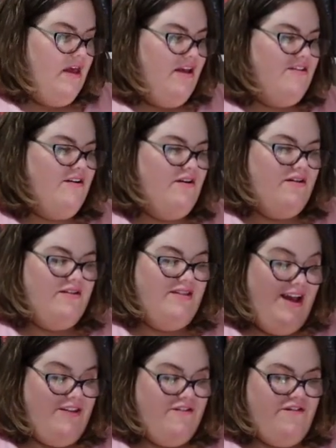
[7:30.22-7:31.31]
So
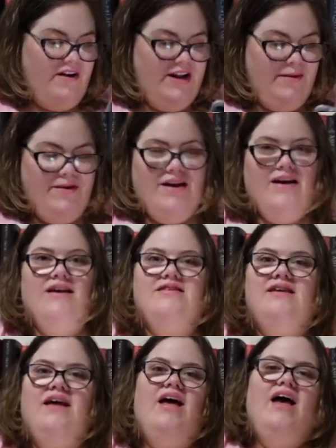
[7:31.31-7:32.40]
that's funny because
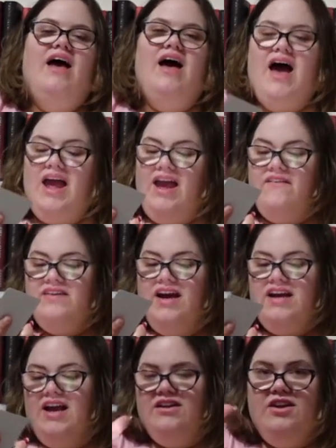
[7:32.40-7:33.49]
I have not
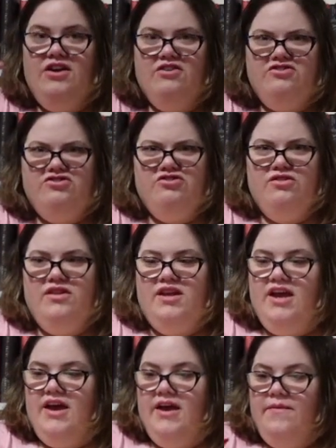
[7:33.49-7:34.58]
gotten to Yours Truly
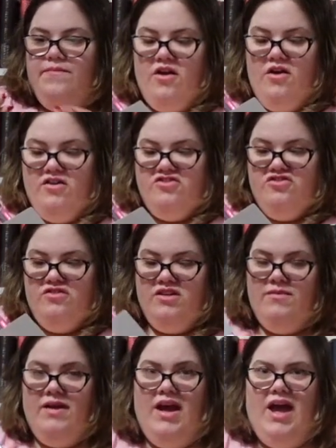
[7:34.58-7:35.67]
yet. Yours Truly is
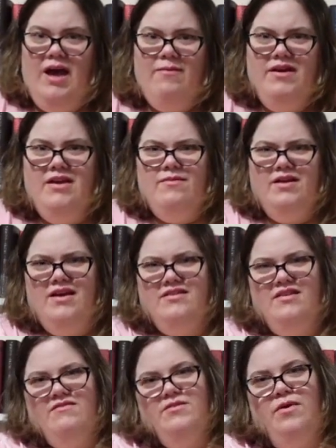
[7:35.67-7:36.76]
by Abby Jimenez, and
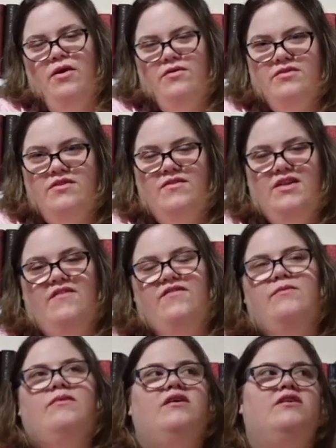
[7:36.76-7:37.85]
I'm supposed to read that for
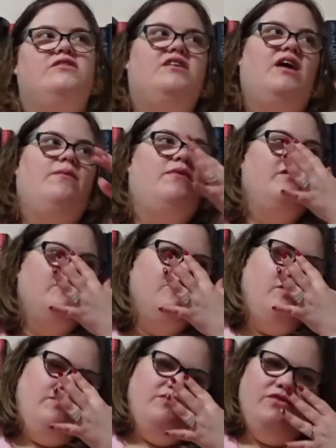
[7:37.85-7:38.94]
March. And March is
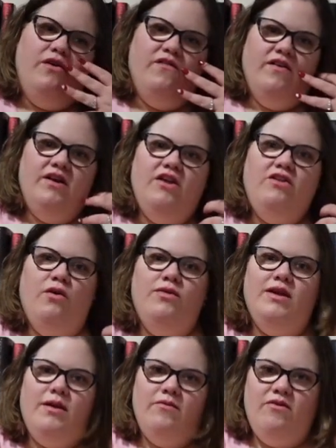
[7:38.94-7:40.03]
almost over, and I don't
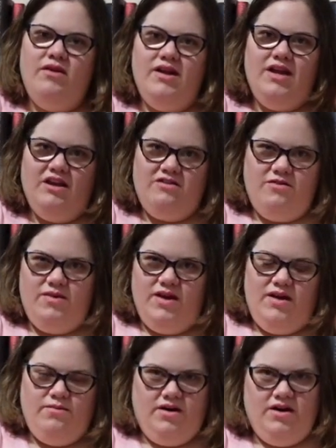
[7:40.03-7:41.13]
think I'm going to get to it
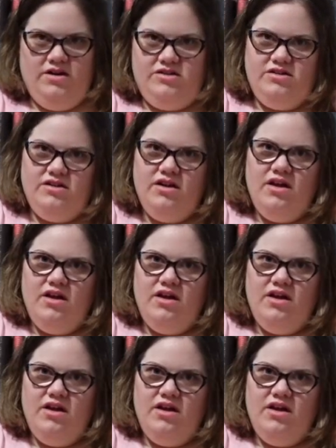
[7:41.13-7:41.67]
in March.